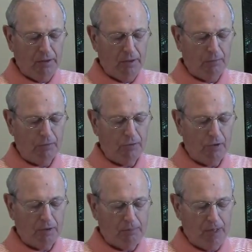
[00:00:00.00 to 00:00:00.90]
and we'll
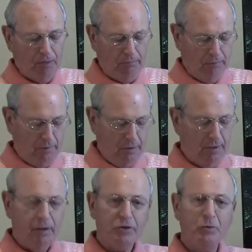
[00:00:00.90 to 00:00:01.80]
talk about
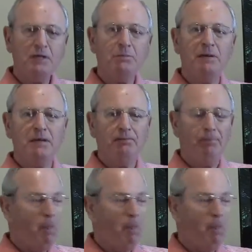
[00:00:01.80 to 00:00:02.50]
swing speed.